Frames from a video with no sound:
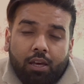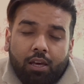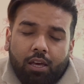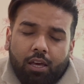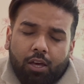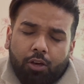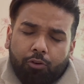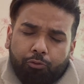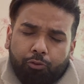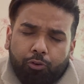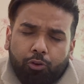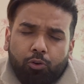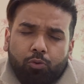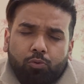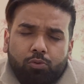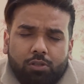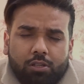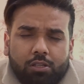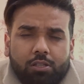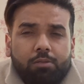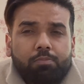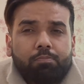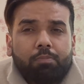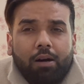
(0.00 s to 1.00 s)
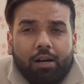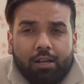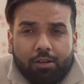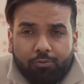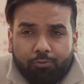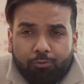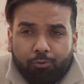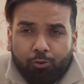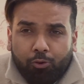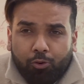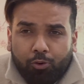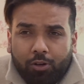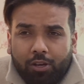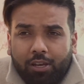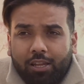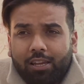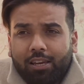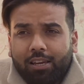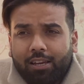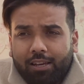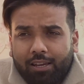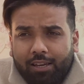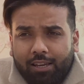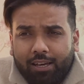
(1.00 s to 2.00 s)
If you use a smartphone
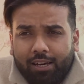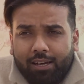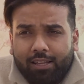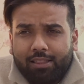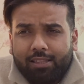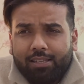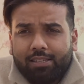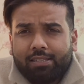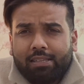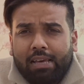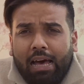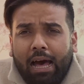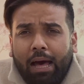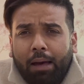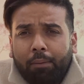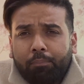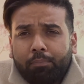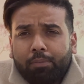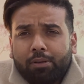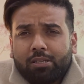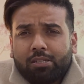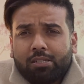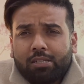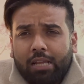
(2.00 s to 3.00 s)
in India, this app is